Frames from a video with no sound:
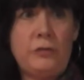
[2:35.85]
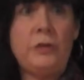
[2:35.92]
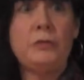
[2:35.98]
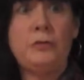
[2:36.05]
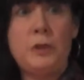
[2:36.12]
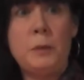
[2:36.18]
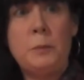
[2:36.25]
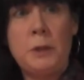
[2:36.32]

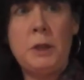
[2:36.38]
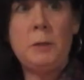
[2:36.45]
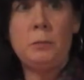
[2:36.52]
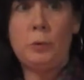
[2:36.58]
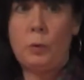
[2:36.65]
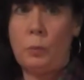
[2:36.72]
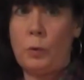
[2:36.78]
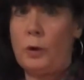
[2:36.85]
50
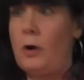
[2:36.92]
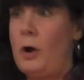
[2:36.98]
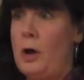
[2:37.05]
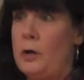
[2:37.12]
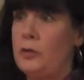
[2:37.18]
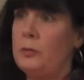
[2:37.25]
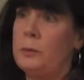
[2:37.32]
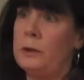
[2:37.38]
people were
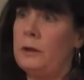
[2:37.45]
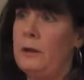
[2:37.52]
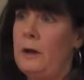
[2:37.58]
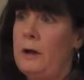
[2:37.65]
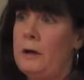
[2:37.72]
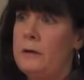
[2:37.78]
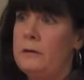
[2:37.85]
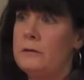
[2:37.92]

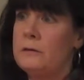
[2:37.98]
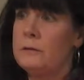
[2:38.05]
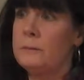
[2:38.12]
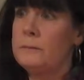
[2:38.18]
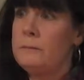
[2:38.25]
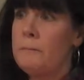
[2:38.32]
hospitalized.